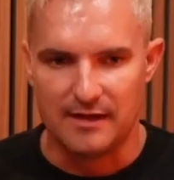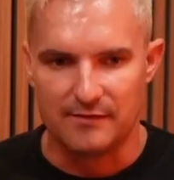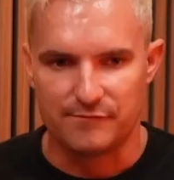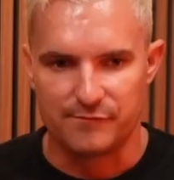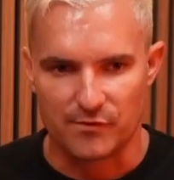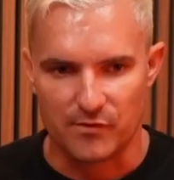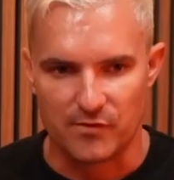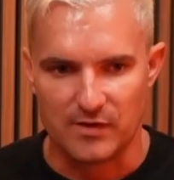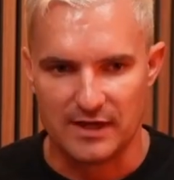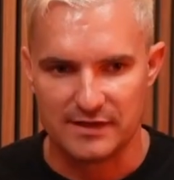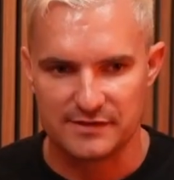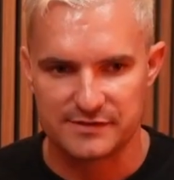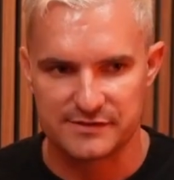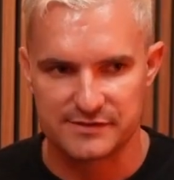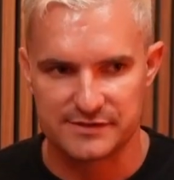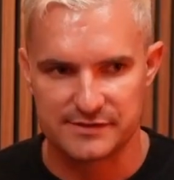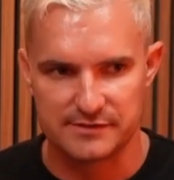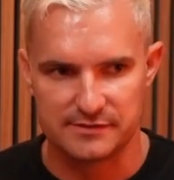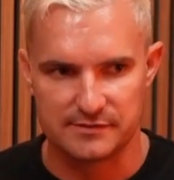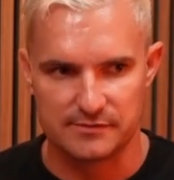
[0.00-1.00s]
For
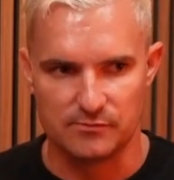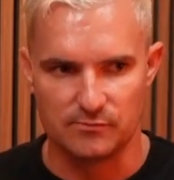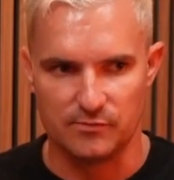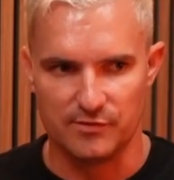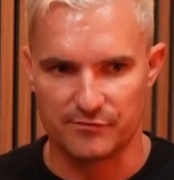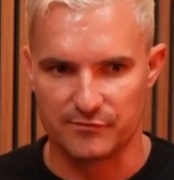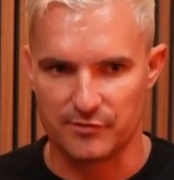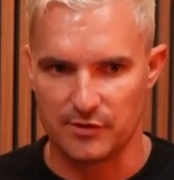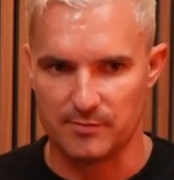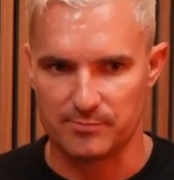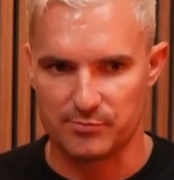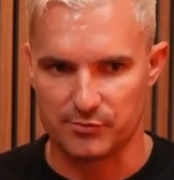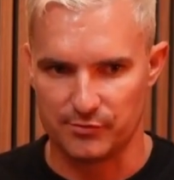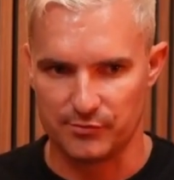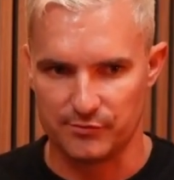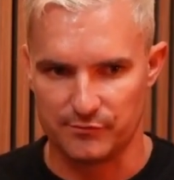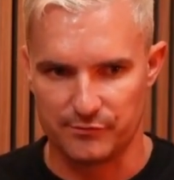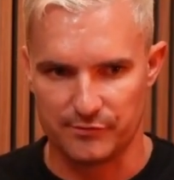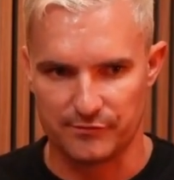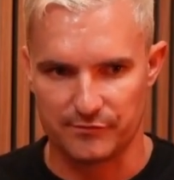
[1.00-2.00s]
us, we've got
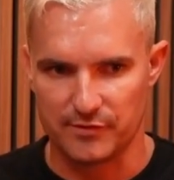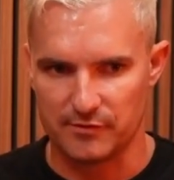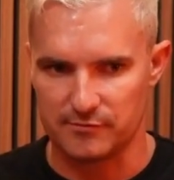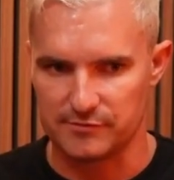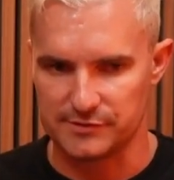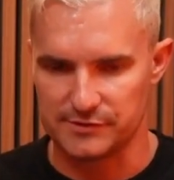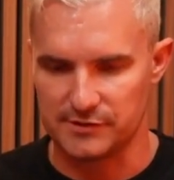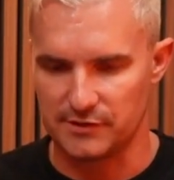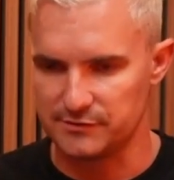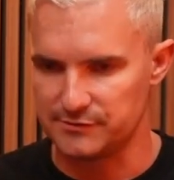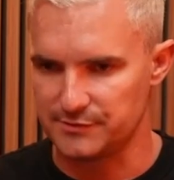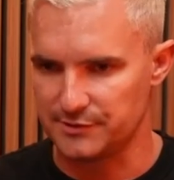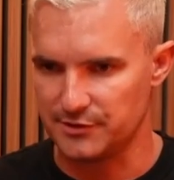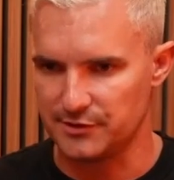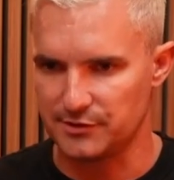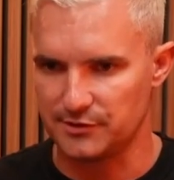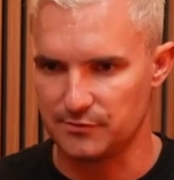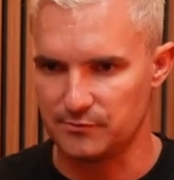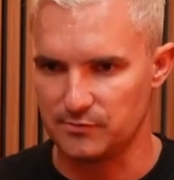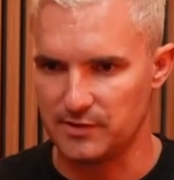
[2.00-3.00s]
proof, we've got results, we've got
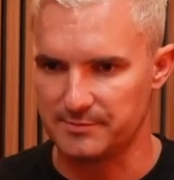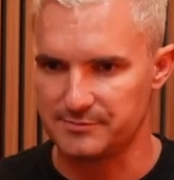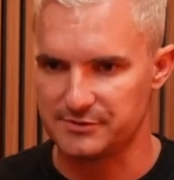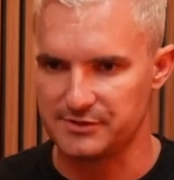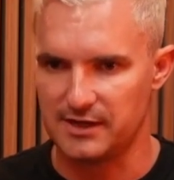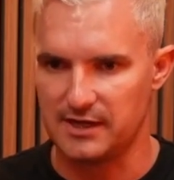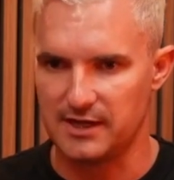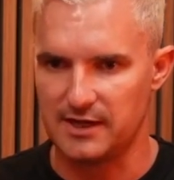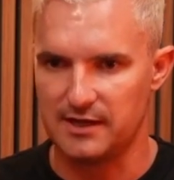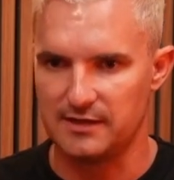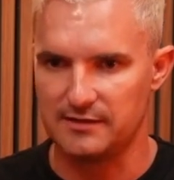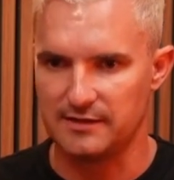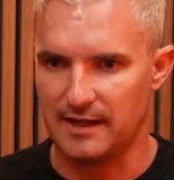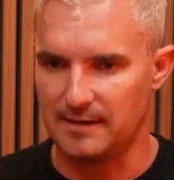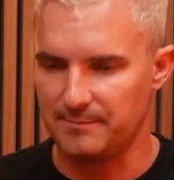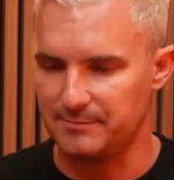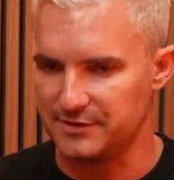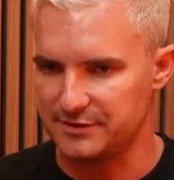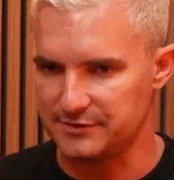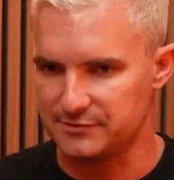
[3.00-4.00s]
a good website, our
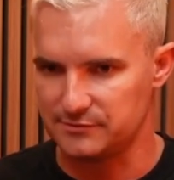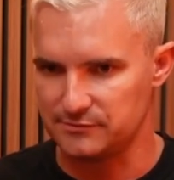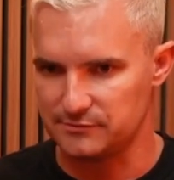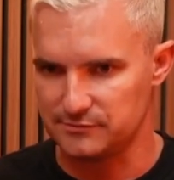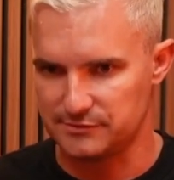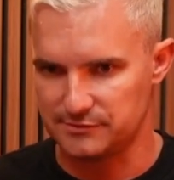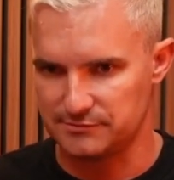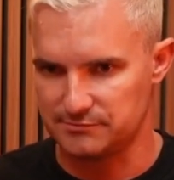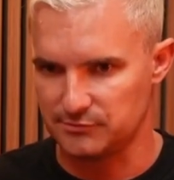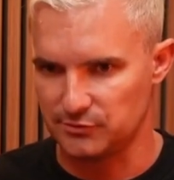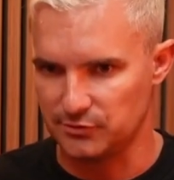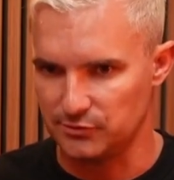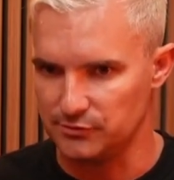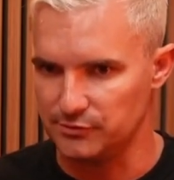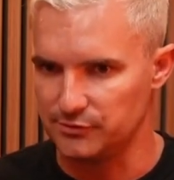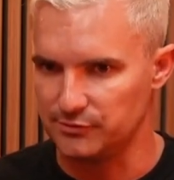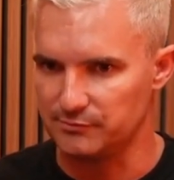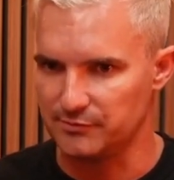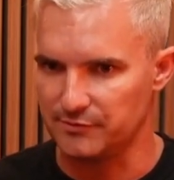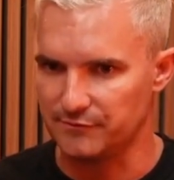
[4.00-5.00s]
pixel's
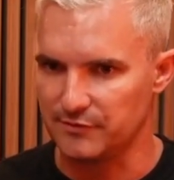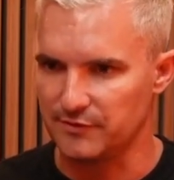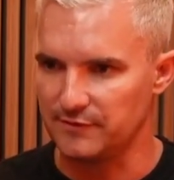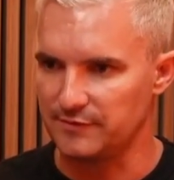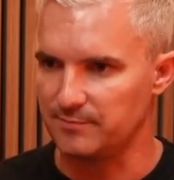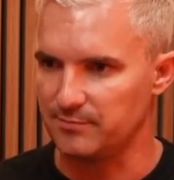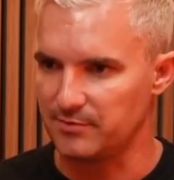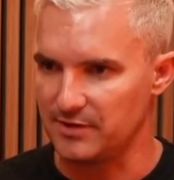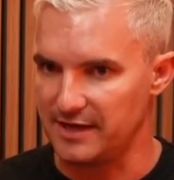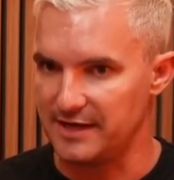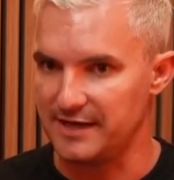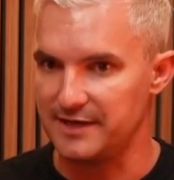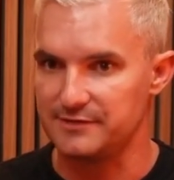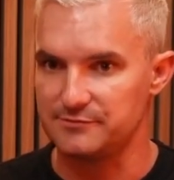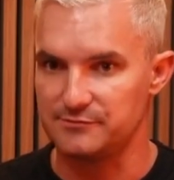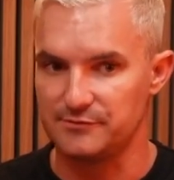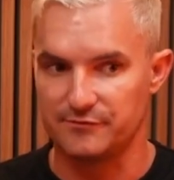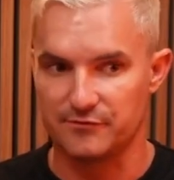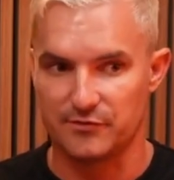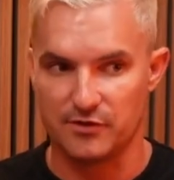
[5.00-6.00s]
good, we've got the brand,
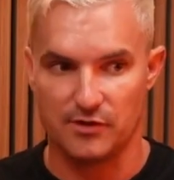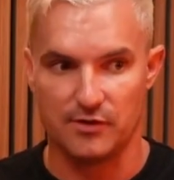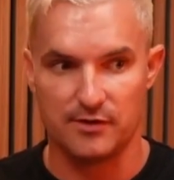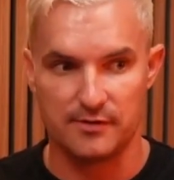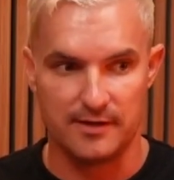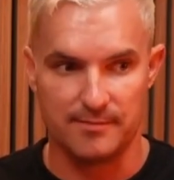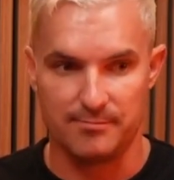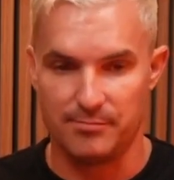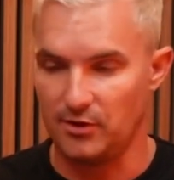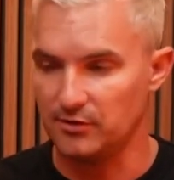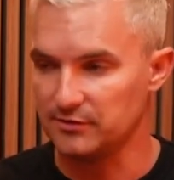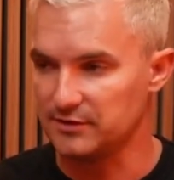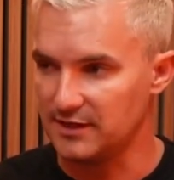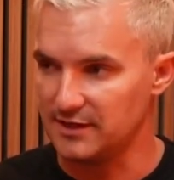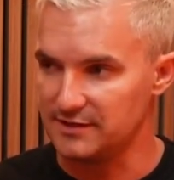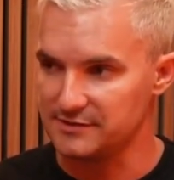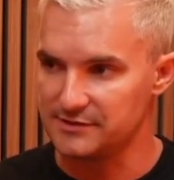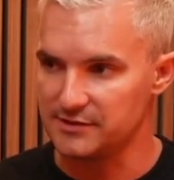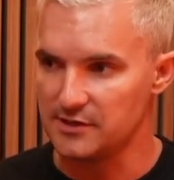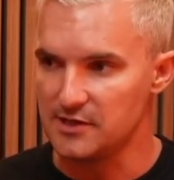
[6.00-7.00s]
we've got
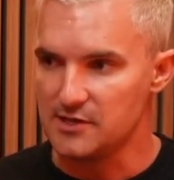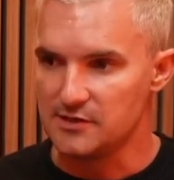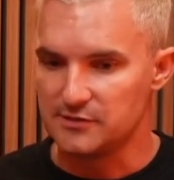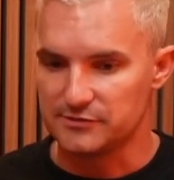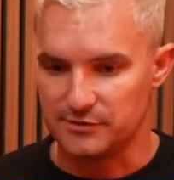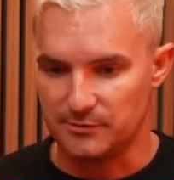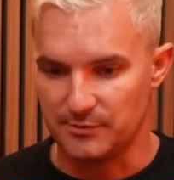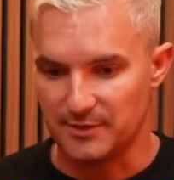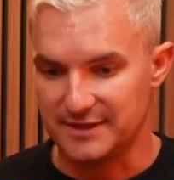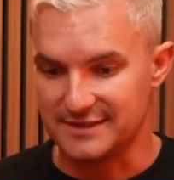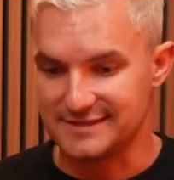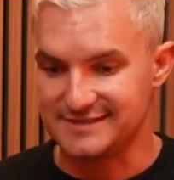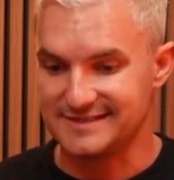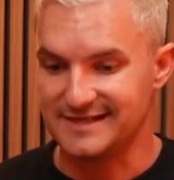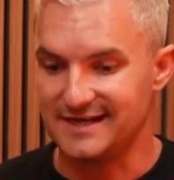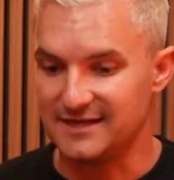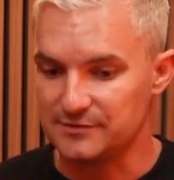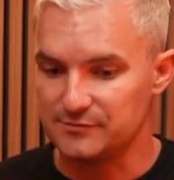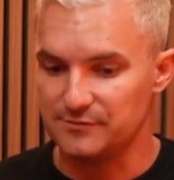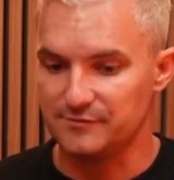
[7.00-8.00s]
podcast, so we can
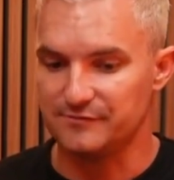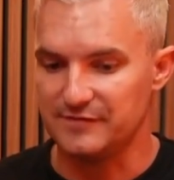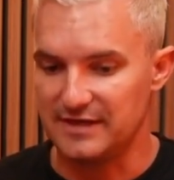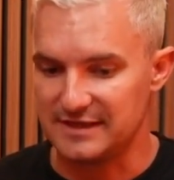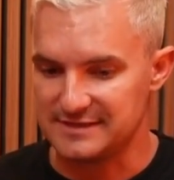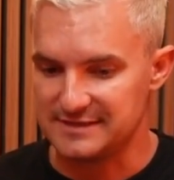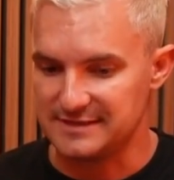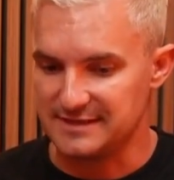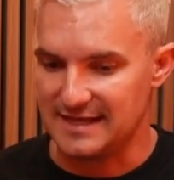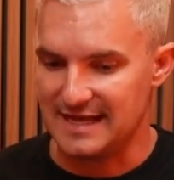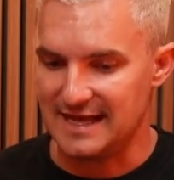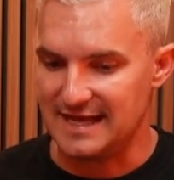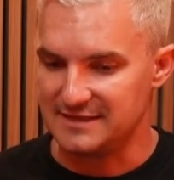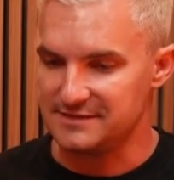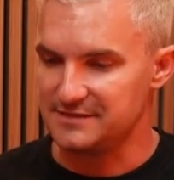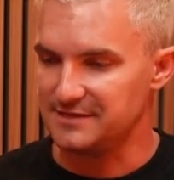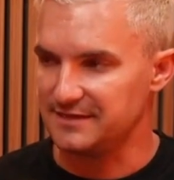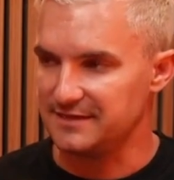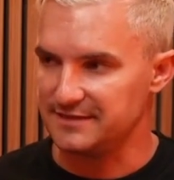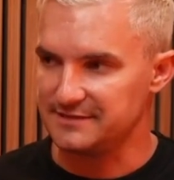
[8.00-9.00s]
start to invest in
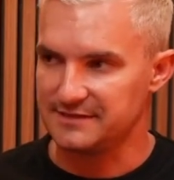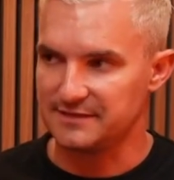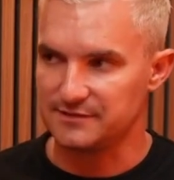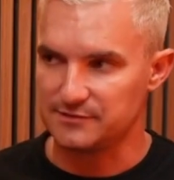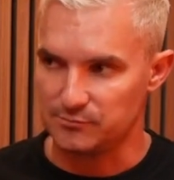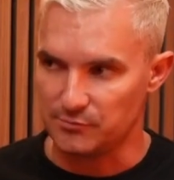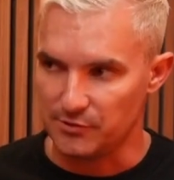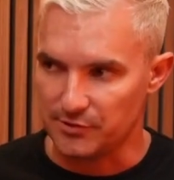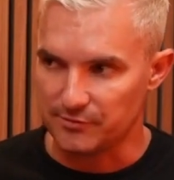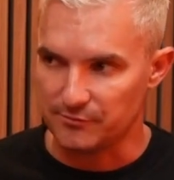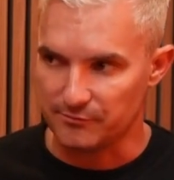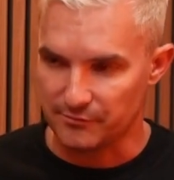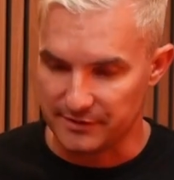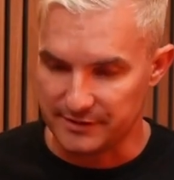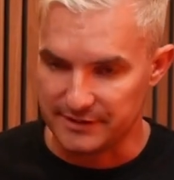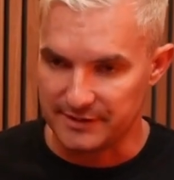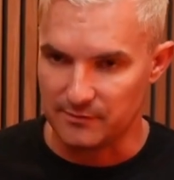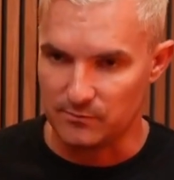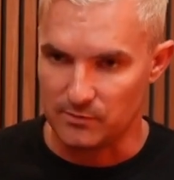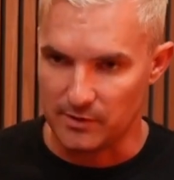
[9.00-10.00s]
ads and these things work
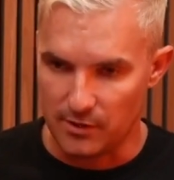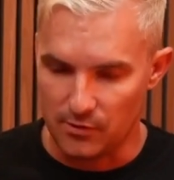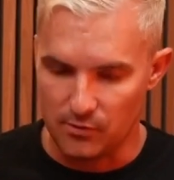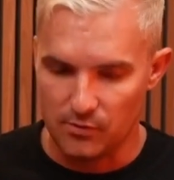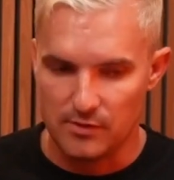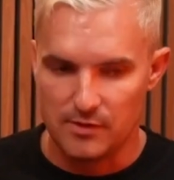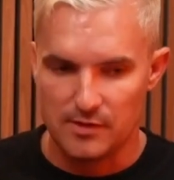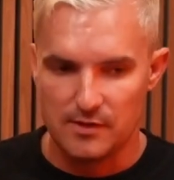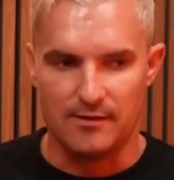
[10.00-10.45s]
really well.